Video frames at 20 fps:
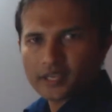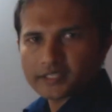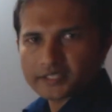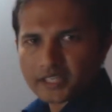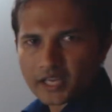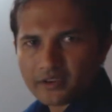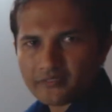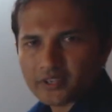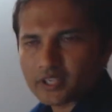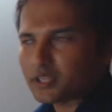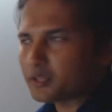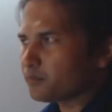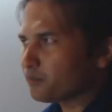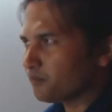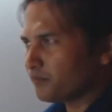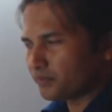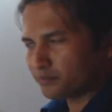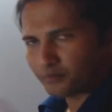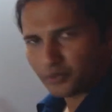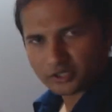is
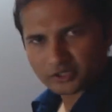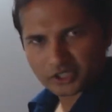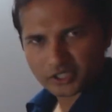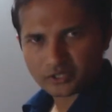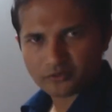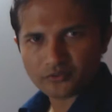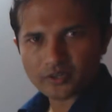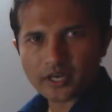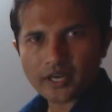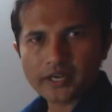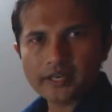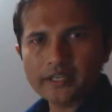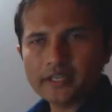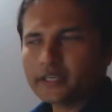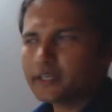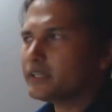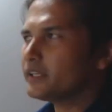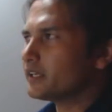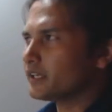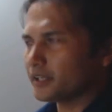having positive
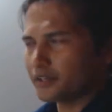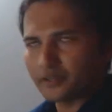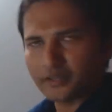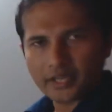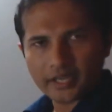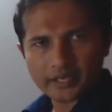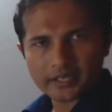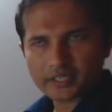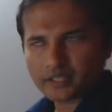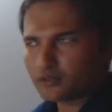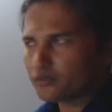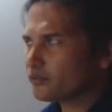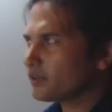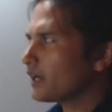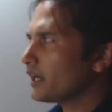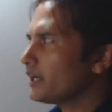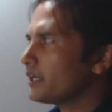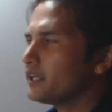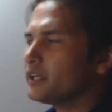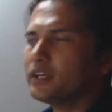gradient, negative
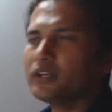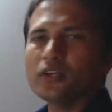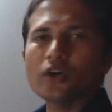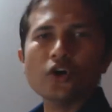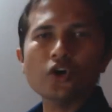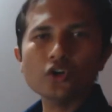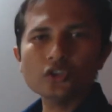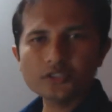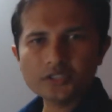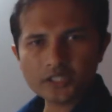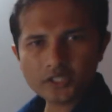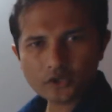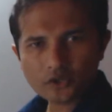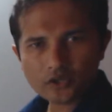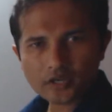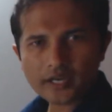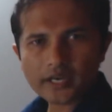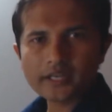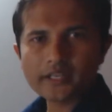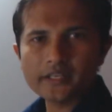gradient, or
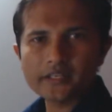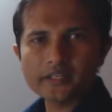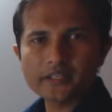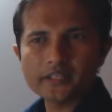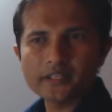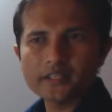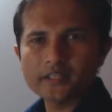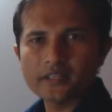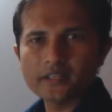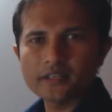0 gradient?